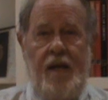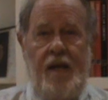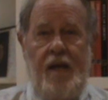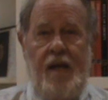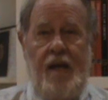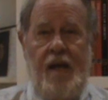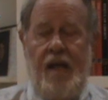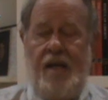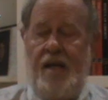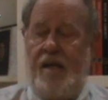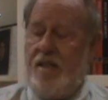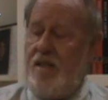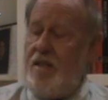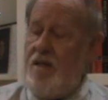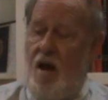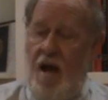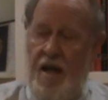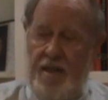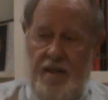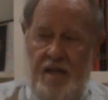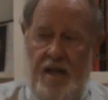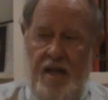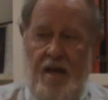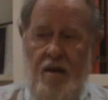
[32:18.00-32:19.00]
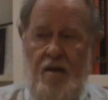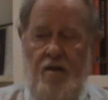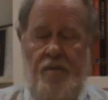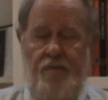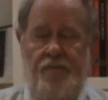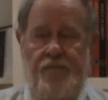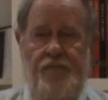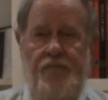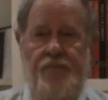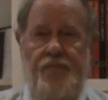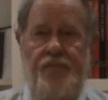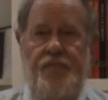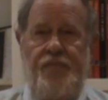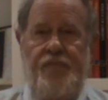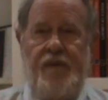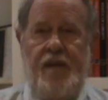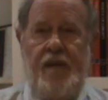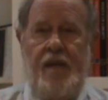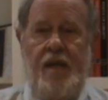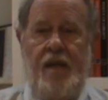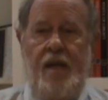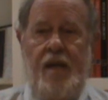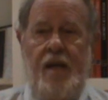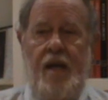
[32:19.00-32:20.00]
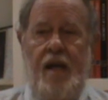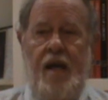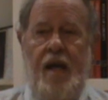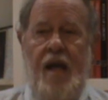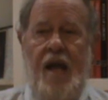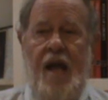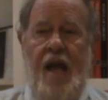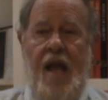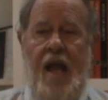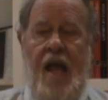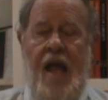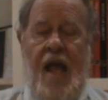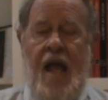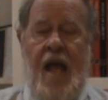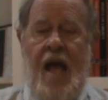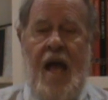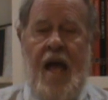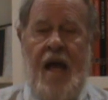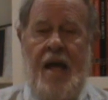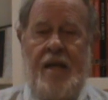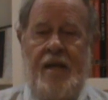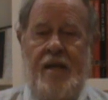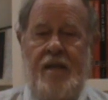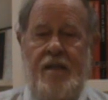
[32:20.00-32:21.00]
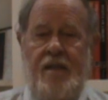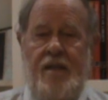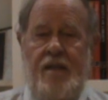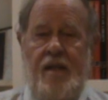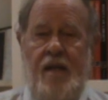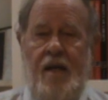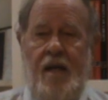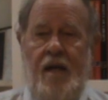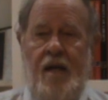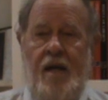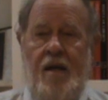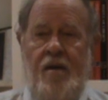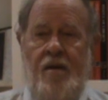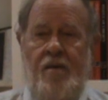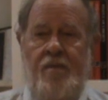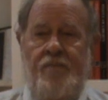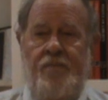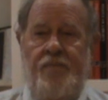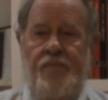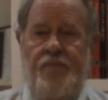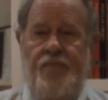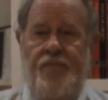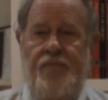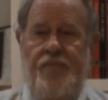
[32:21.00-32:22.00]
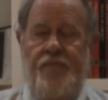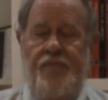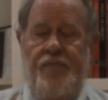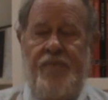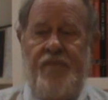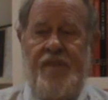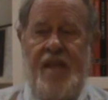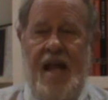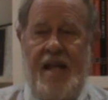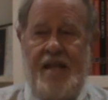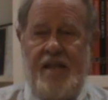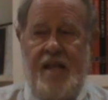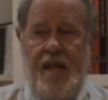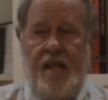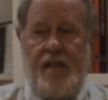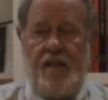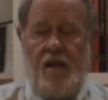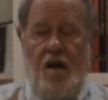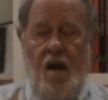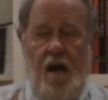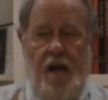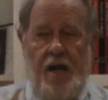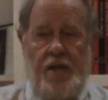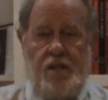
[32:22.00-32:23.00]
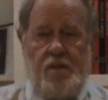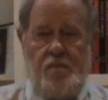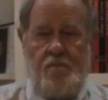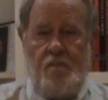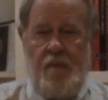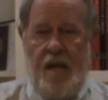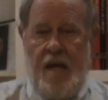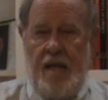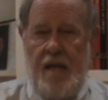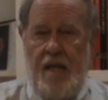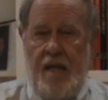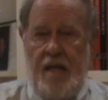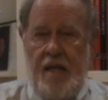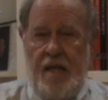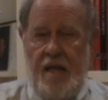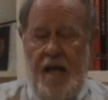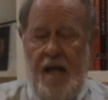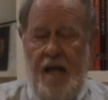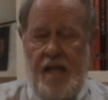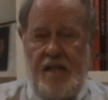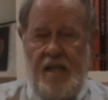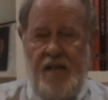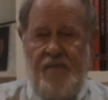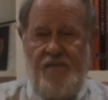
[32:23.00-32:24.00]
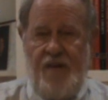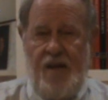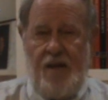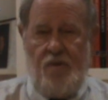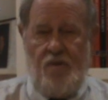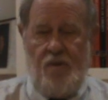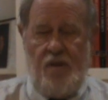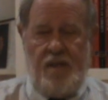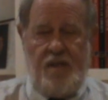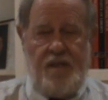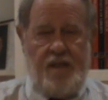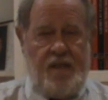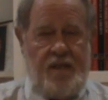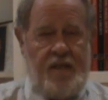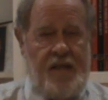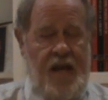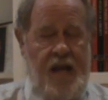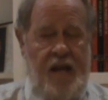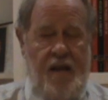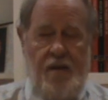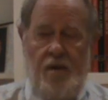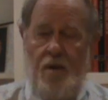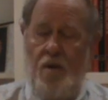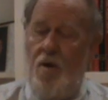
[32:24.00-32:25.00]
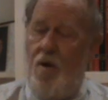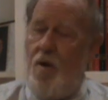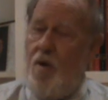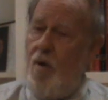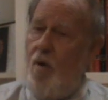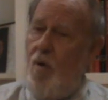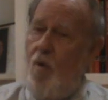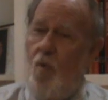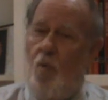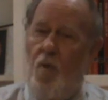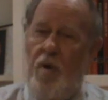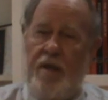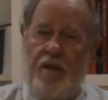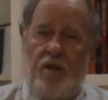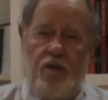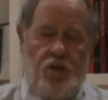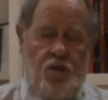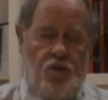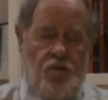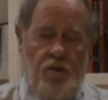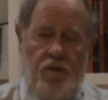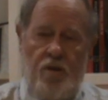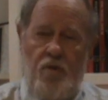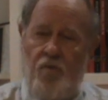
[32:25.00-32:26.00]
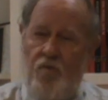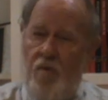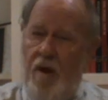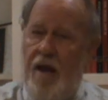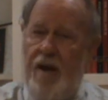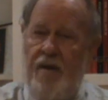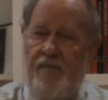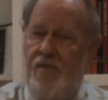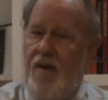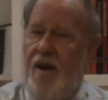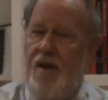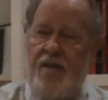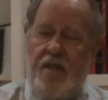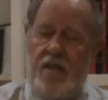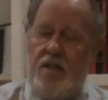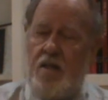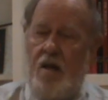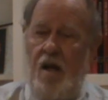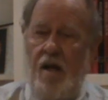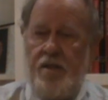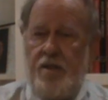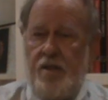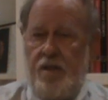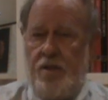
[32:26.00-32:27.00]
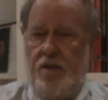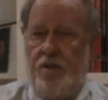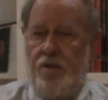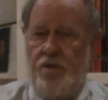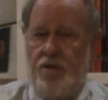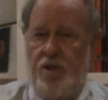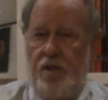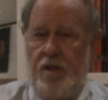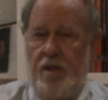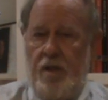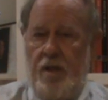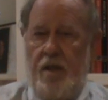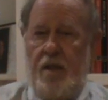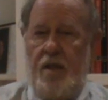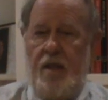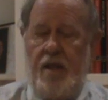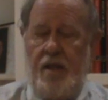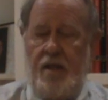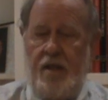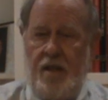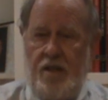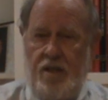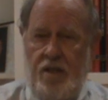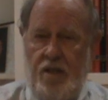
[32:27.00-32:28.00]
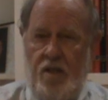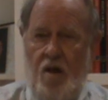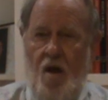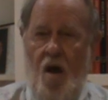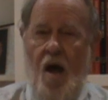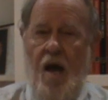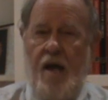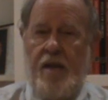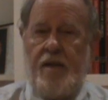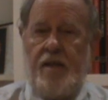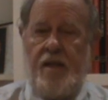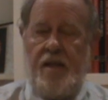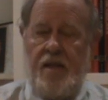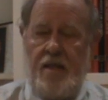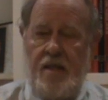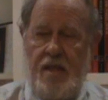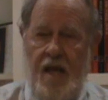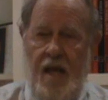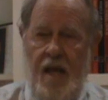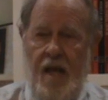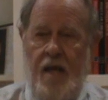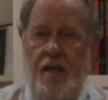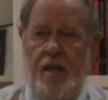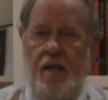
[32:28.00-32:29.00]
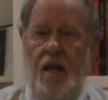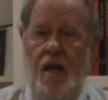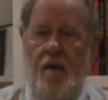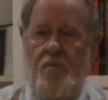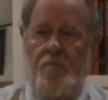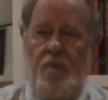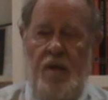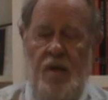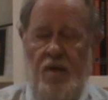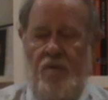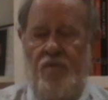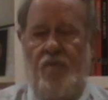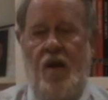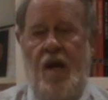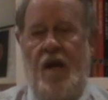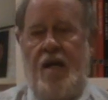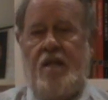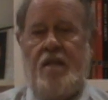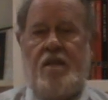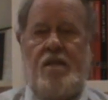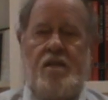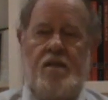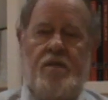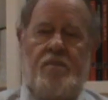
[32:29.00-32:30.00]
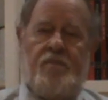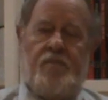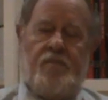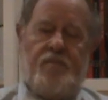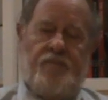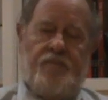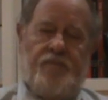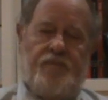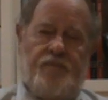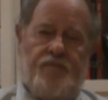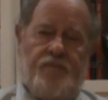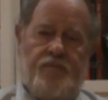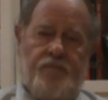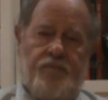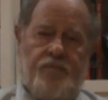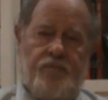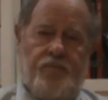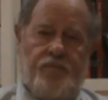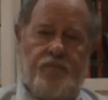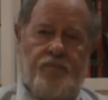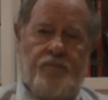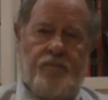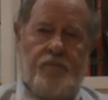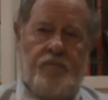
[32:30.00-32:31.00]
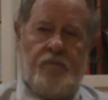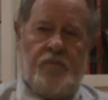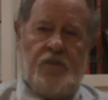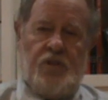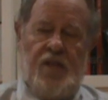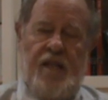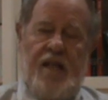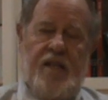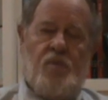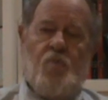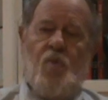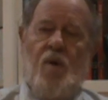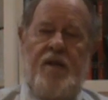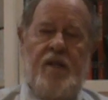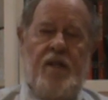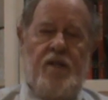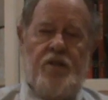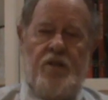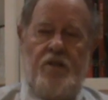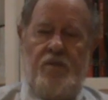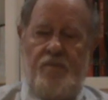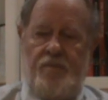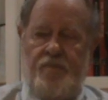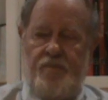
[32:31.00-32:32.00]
And it's not there. And that then caused many anti-federalists to say, we shouldn't ratify this Constitution. It does not contain a Bill of Rights. So that's one issue.